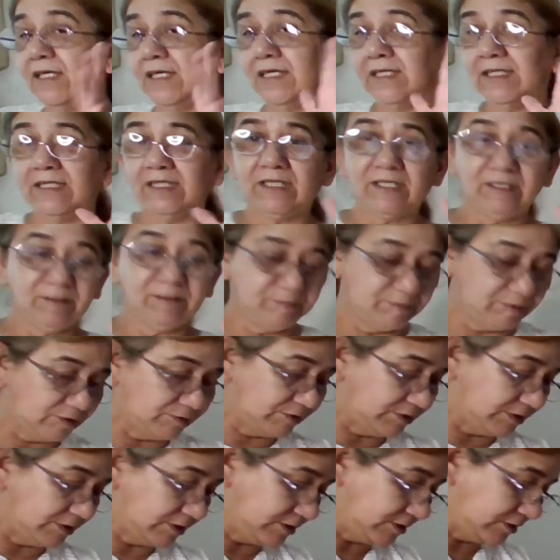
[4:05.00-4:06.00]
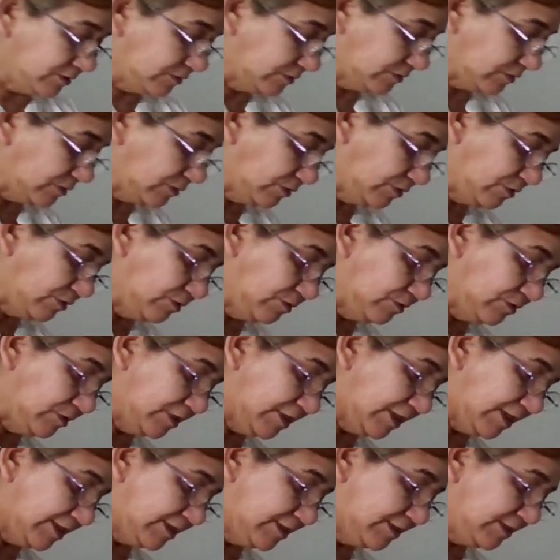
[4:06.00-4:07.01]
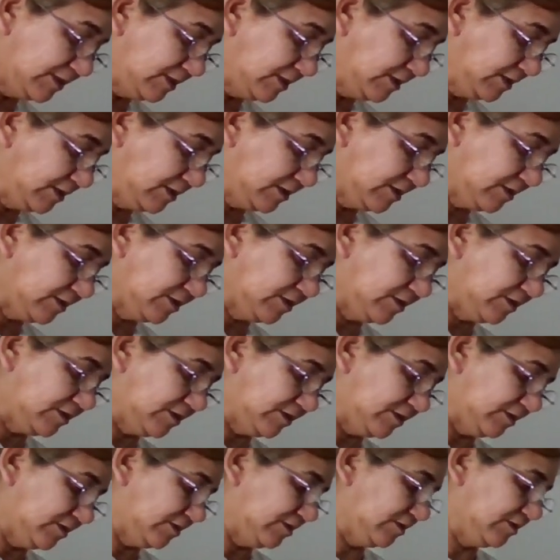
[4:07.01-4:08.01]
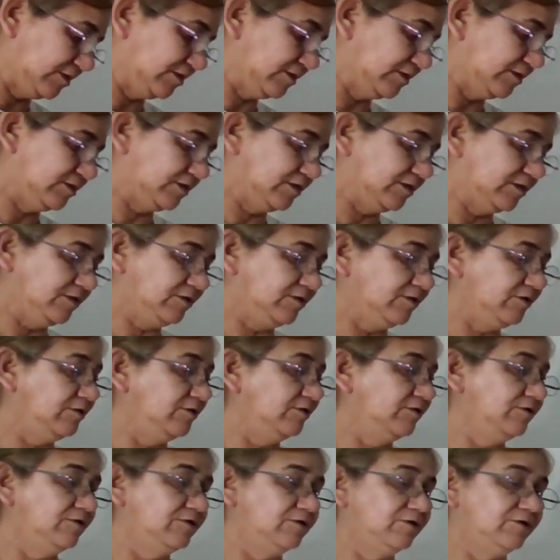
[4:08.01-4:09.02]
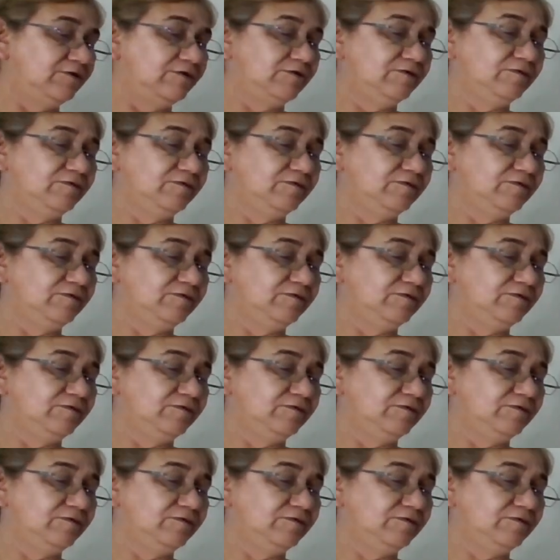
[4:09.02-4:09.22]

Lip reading: I can upload it to Google Lens. Oh,